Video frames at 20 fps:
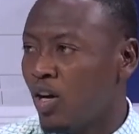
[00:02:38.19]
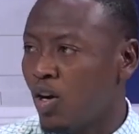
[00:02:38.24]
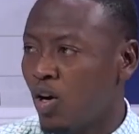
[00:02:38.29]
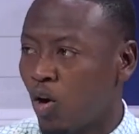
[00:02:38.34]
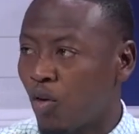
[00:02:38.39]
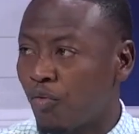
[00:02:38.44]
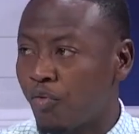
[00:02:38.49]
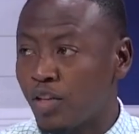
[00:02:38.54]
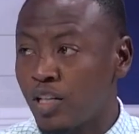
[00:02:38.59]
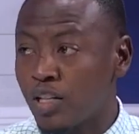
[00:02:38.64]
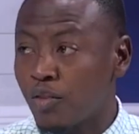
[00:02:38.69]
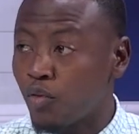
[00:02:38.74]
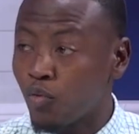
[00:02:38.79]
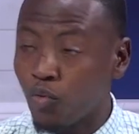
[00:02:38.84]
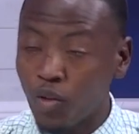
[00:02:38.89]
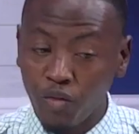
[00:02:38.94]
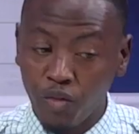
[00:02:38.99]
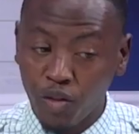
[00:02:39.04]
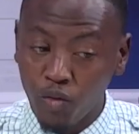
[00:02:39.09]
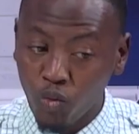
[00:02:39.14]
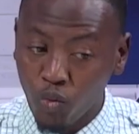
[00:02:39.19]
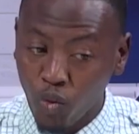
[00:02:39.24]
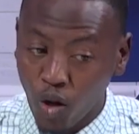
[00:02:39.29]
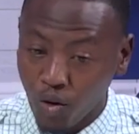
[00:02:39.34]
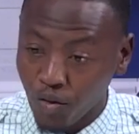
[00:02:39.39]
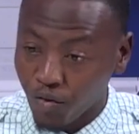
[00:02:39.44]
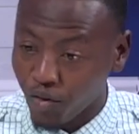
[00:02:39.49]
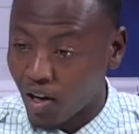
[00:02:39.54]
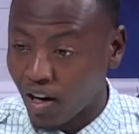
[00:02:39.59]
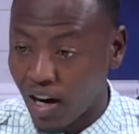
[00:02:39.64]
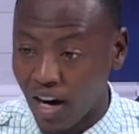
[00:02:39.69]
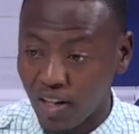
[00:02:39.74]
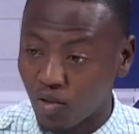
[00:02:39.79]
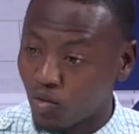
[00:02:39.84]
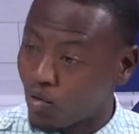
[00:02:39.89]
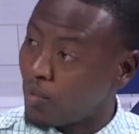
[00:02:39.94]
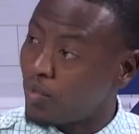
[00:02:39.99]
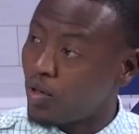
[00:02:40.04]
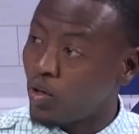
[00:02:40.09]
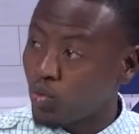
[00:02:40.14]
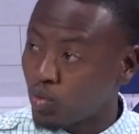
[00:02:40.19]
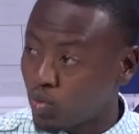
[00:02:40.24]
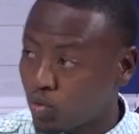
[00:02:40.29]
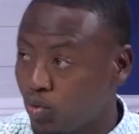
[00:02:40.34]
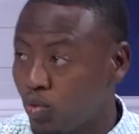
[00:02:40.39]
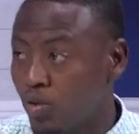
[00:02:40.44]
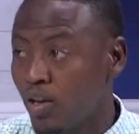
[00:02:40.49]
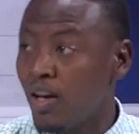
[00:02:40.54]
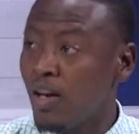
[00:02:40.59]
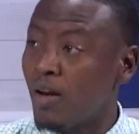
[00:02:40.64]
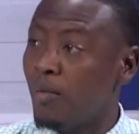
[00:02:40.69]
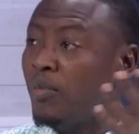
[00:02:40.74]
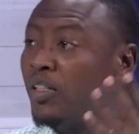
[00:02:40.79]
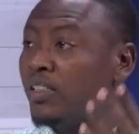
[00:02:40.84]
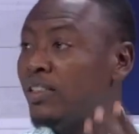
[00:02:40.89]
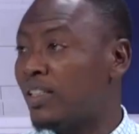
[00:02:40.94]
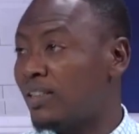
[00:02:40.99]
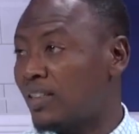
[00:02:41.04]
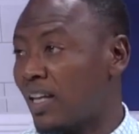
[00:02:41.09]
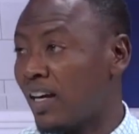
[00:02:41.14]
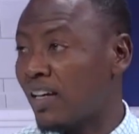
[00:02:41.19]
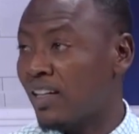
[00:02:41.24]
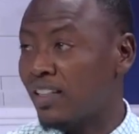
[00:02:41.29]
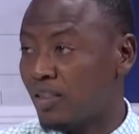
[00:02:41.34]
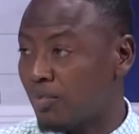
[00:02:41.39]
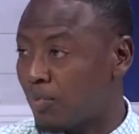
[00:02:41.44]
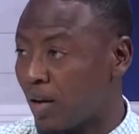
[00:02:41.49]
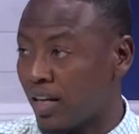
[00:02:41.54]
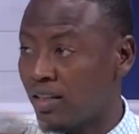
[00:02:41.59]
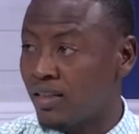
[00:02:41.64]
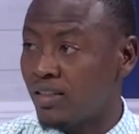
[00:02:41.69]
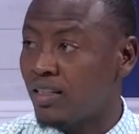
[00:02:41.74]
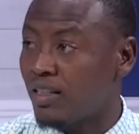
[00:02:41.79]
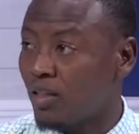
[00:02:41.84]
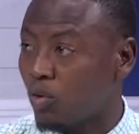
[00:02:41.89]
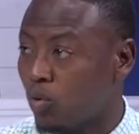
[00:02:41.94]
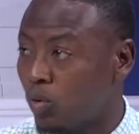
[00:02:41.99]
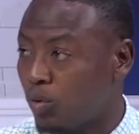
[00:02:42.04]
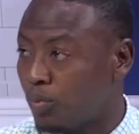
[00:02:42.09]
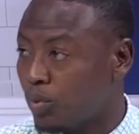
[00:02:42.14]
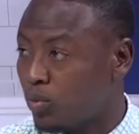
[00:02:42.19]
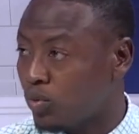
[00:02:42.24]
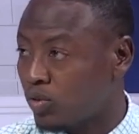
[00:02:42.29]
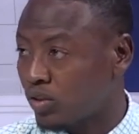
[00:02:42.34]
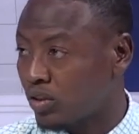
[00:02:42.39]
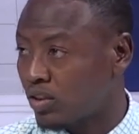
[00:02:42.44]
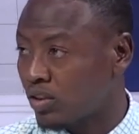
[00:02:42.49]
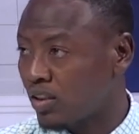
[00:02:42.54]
of which even one of our guys, Kwabena Osu, missed the target by hitting the goalpost.